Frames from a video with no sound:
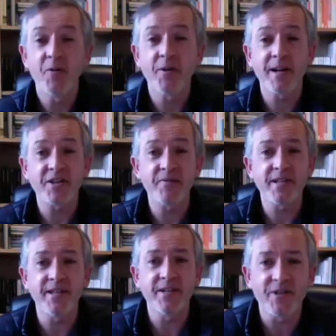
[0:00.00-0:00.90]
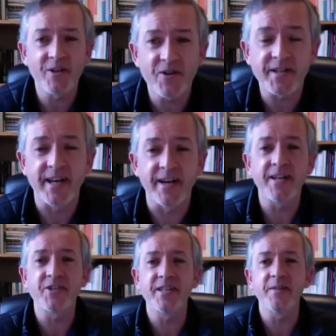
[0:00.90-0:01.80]
Although actually recently during lockdown,
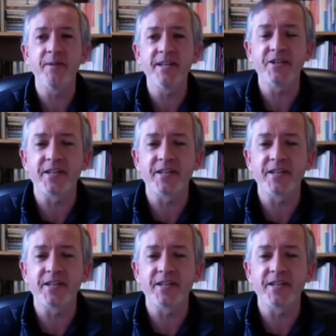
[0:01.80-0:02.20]
actually I did manage